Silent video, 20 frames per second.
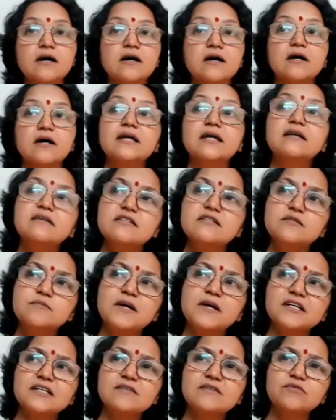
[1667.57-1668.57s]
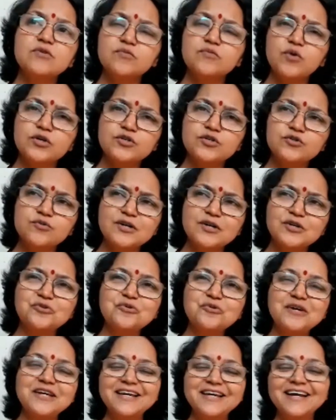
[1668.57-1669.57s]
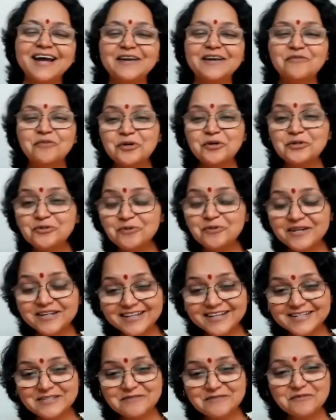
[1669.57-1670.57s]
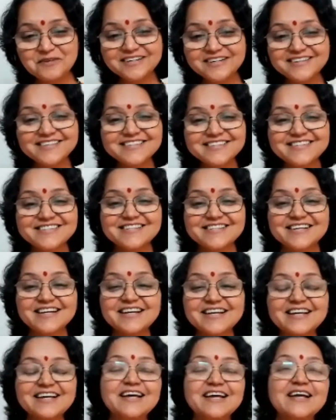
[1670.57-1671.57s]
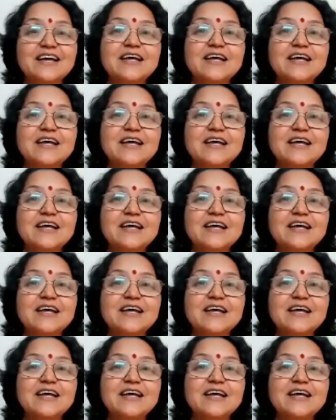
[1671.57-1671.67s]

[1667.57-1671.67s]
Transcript: uh, irrespective of what you are doing and what you are experiencing,